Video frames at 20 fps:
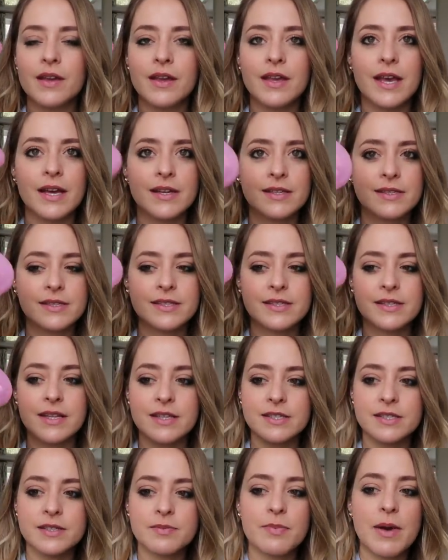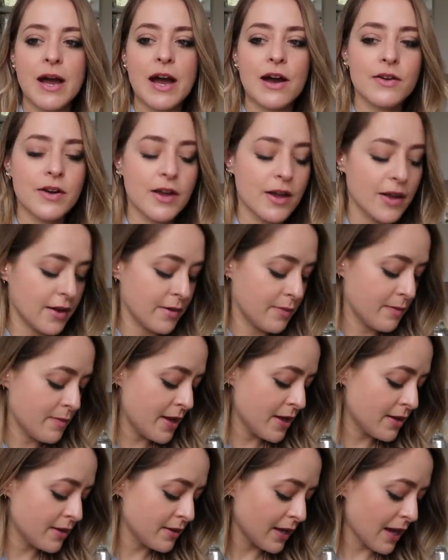yes, there's powder
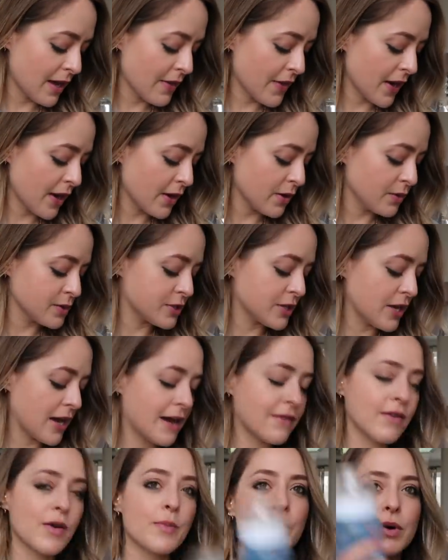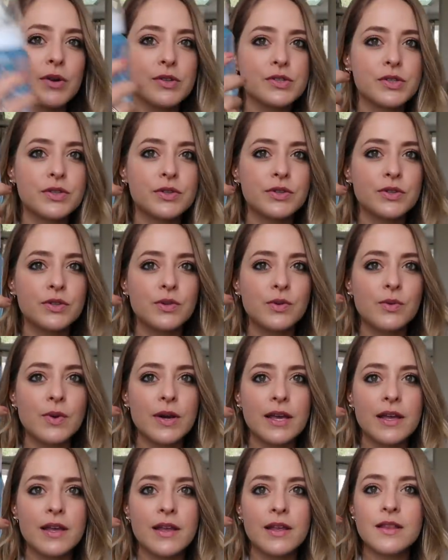milk, and then I also have a bottle
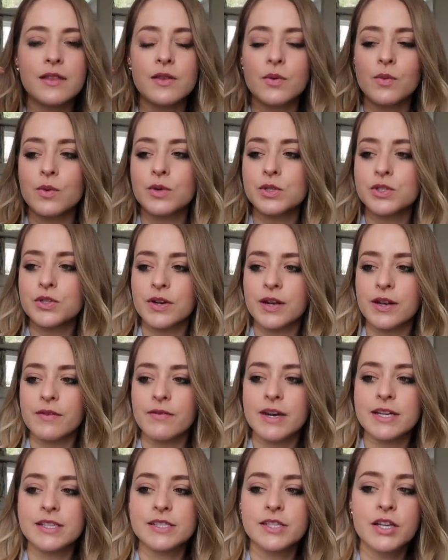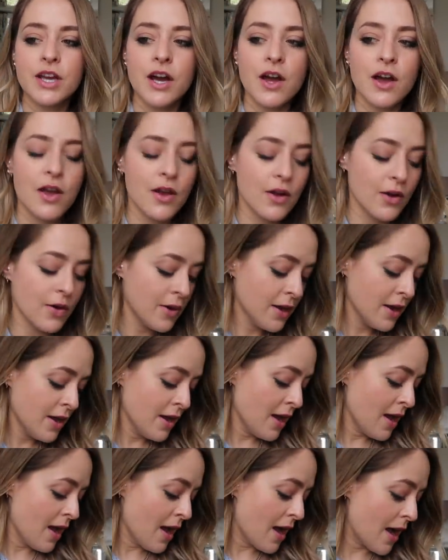with water in it ready to
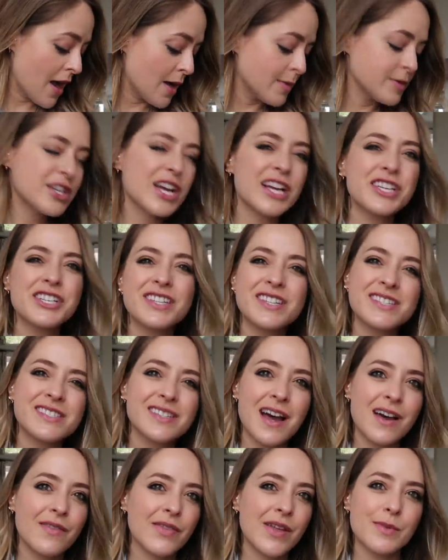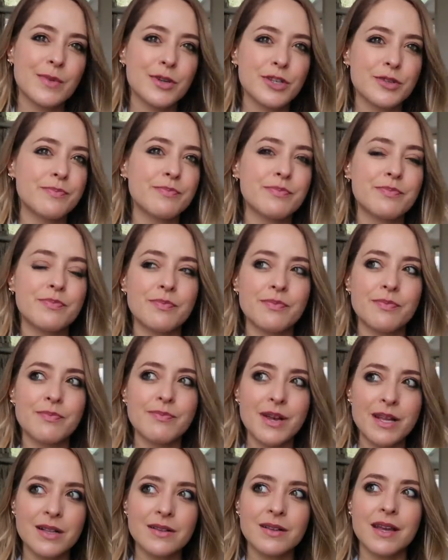go. She actually doesn't have that much
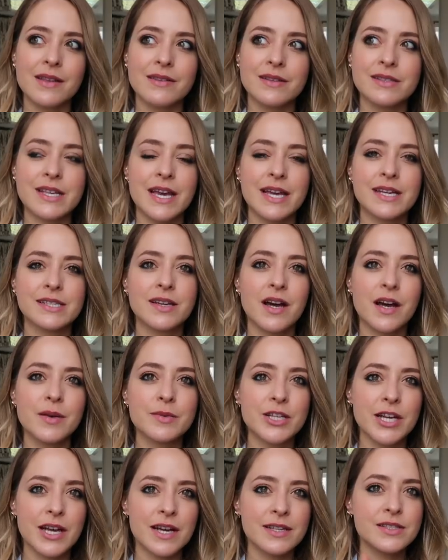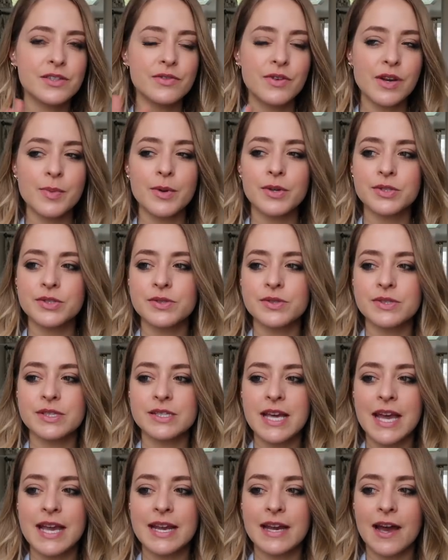milk in the daytime. She has 3 bottles a
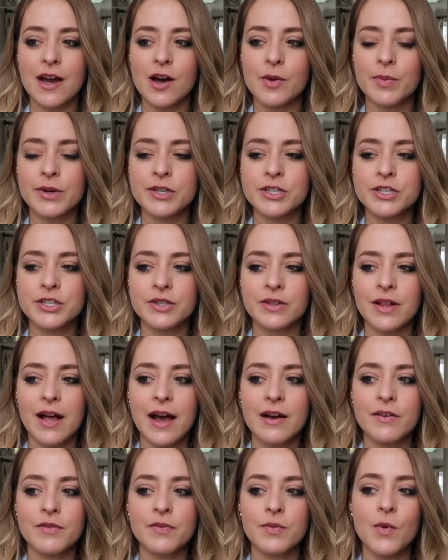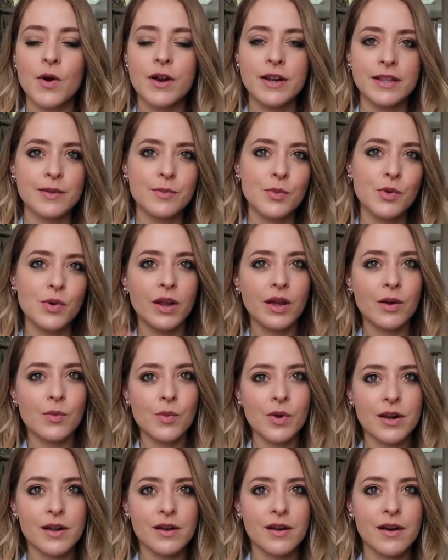day now, but she'll have one in the morning
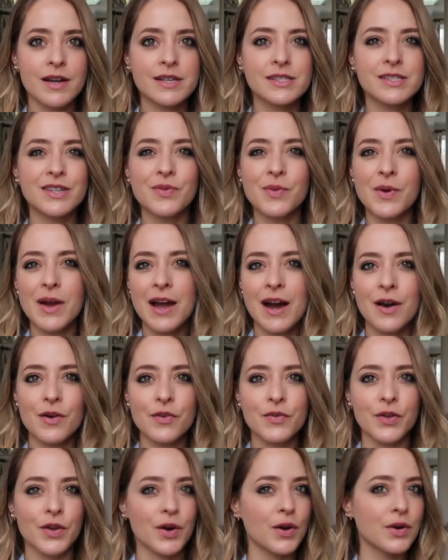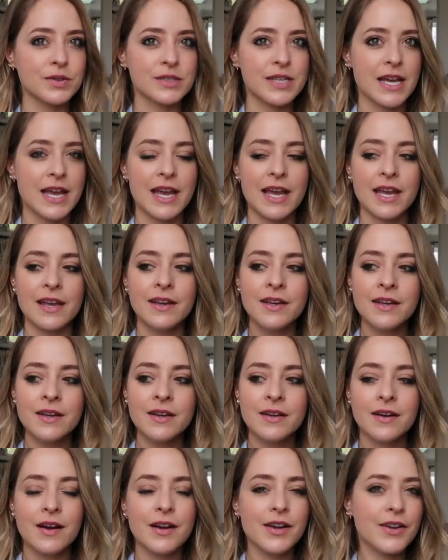and one at night. So if we're out for the whole day,
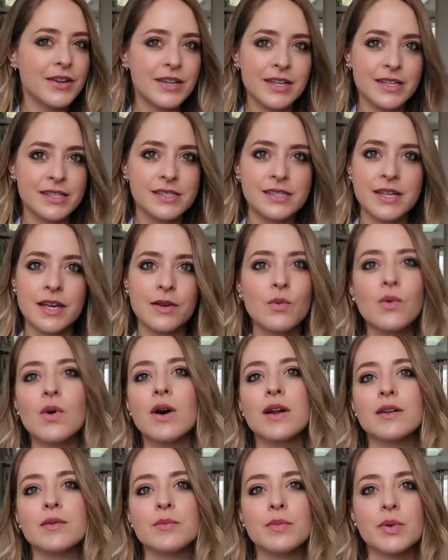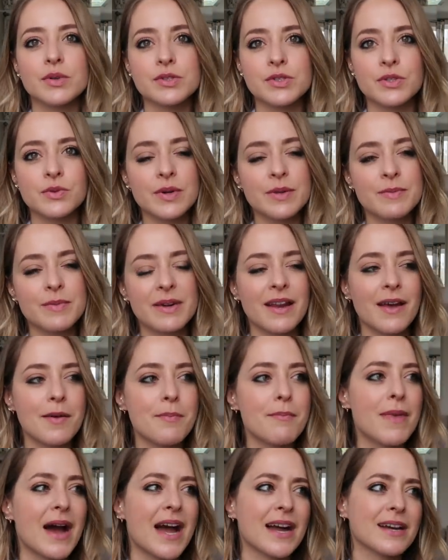I only need to take one bottle with me,
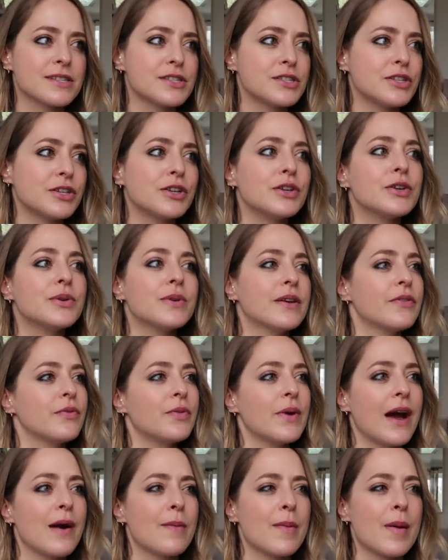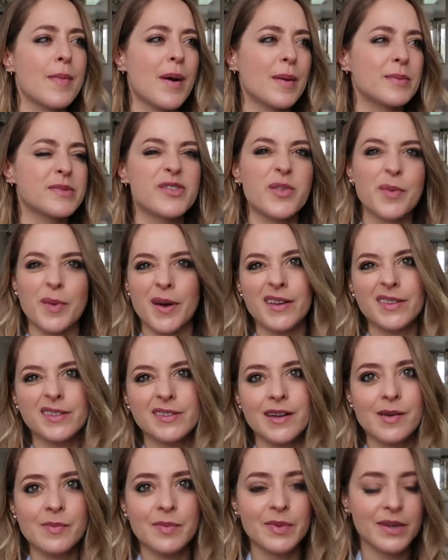like max 2 if we're at my mum's for bath
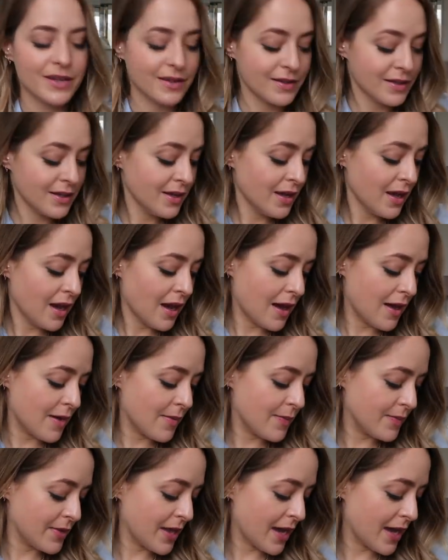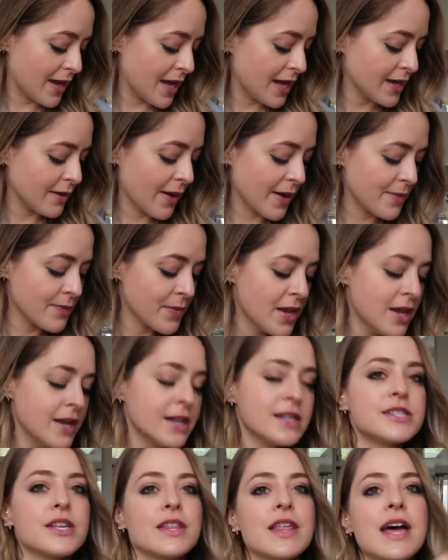time. But yeah, anyway,
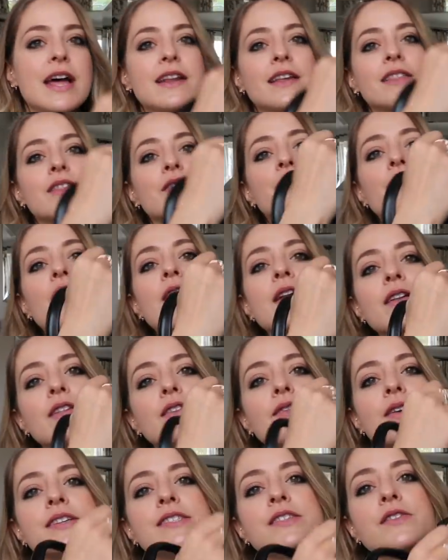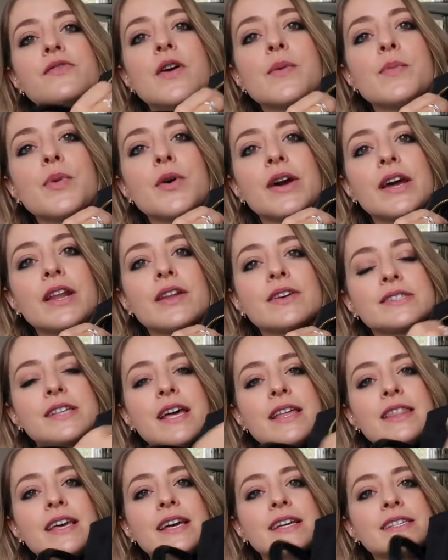so then the rest of the front pocket looks
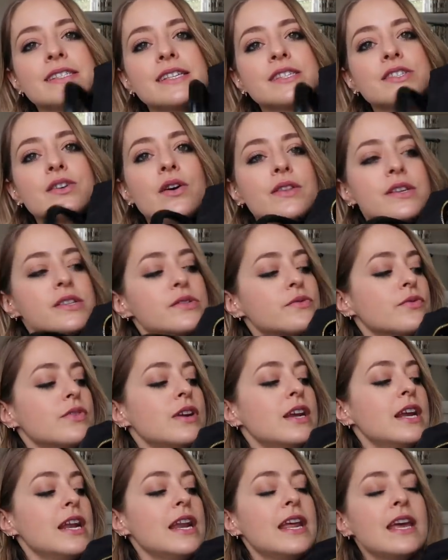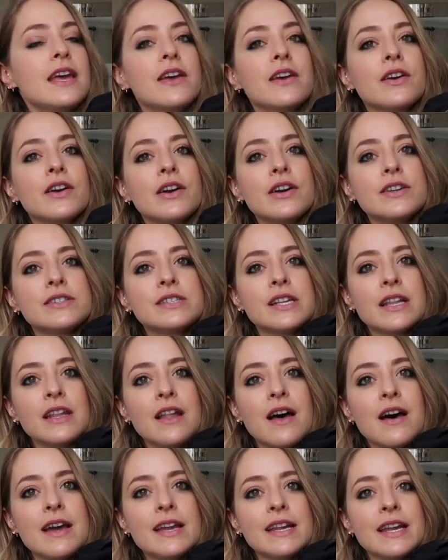like this. And it's got this really good
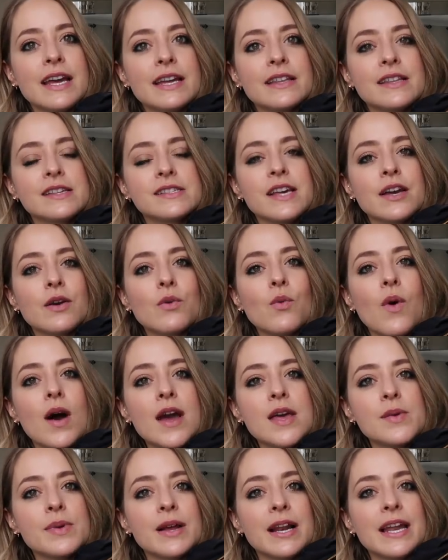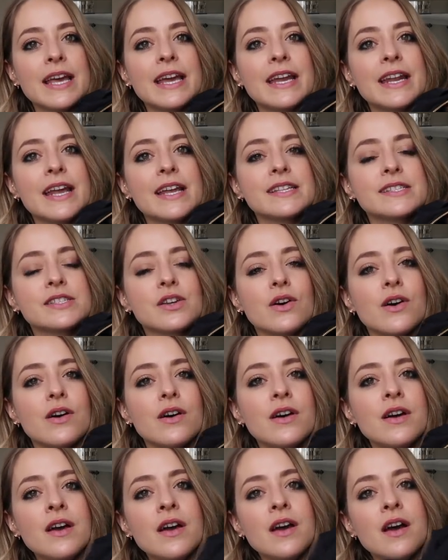lining that's like wipe clean, and it's got